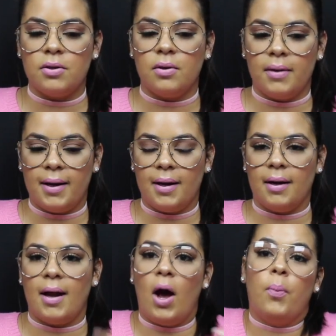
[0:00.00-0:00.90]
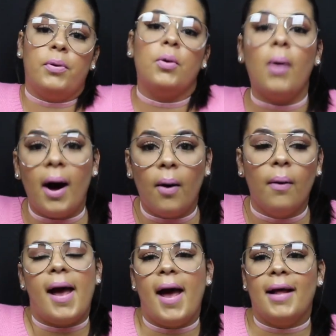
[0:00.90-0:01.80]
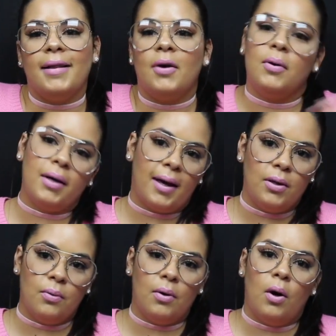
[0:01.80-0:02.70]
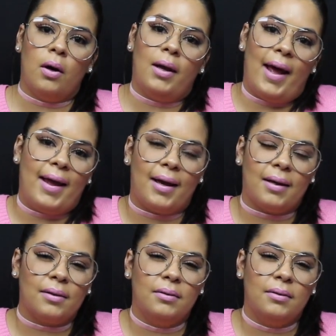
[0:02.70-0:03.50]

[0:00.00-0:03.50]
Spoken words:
so they can help you out and they don't look at you like,